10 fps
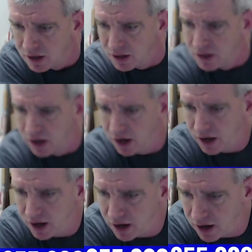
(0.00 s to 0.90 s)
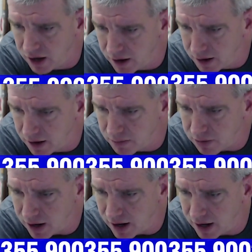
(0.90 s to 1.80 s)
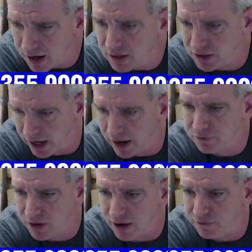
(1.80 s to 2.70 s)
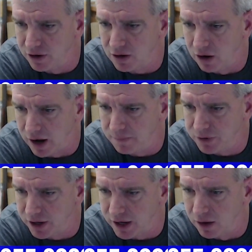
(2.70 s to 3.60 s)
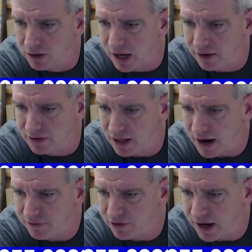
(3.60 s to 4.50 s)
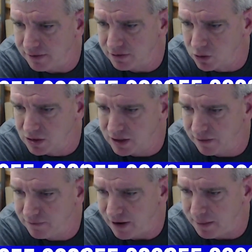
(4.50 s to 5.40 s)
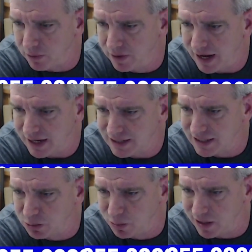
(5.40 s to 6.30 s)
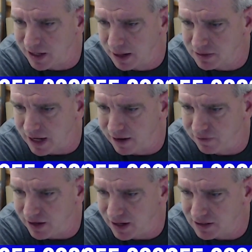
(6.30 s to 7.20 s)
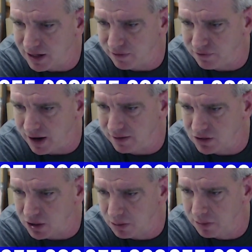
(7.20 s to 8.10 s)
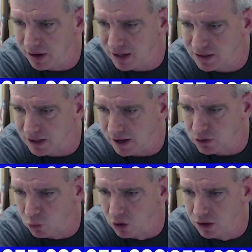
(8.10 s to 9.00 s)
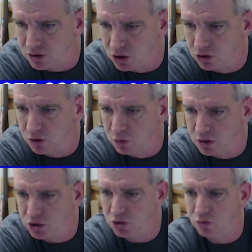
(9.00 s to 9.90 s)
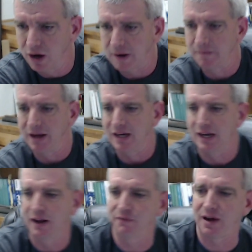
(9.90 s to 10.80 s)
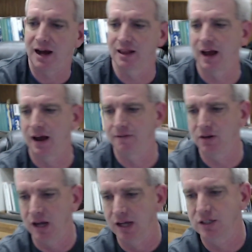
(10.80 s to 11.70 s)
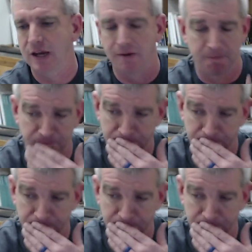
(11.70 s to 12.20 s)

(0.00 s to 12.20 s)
Brian, yeah, cat filter. Okay, there you go. Kevin Lafferty, I have a 27.5.9, 6-speed Cummins, AFE intake, and 5-inch turbo back exhaust. What tuner would you recommend? EFI Live. Yes, Kevin.